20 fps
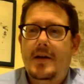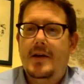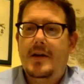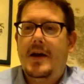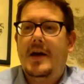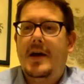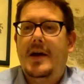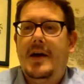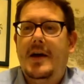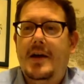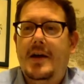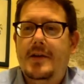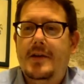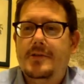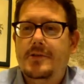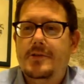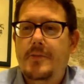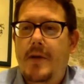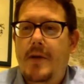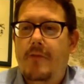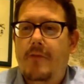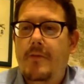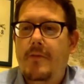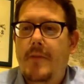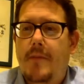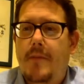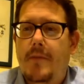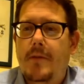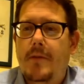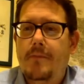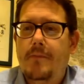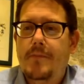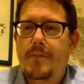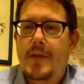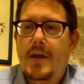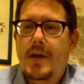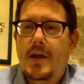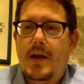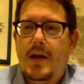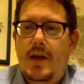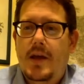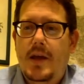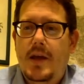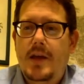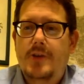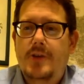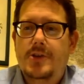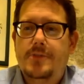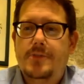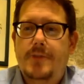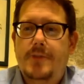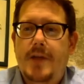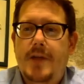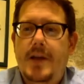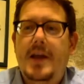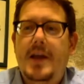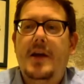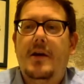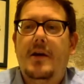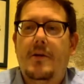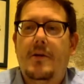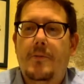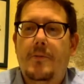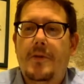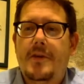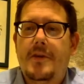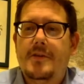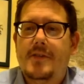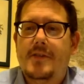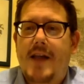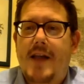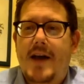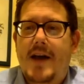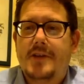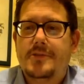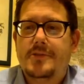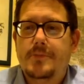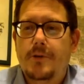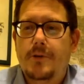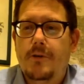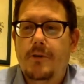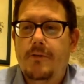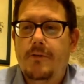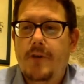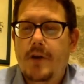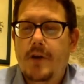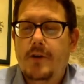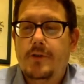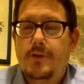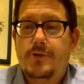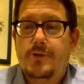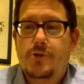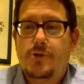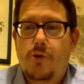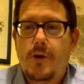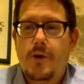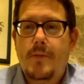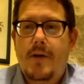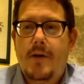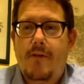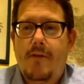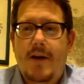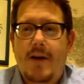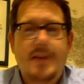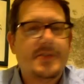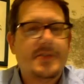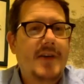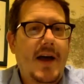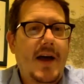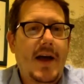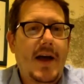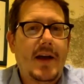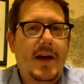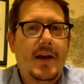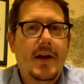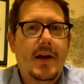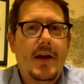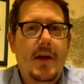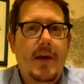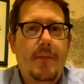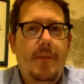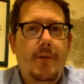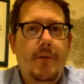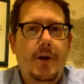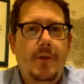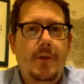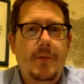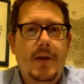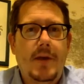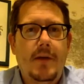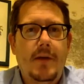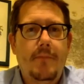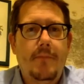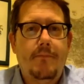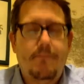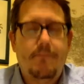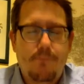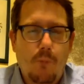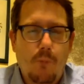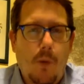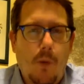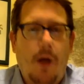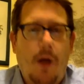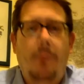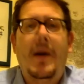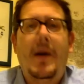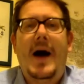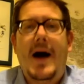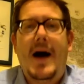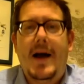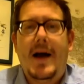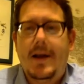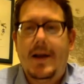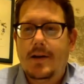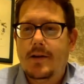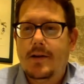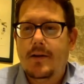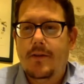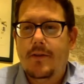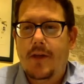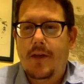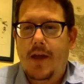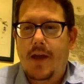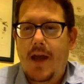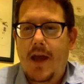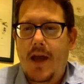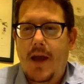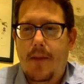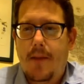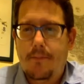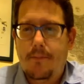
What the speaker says: As you may remember, he just played here with his last move, destroying my right side and putting me well behind in the game.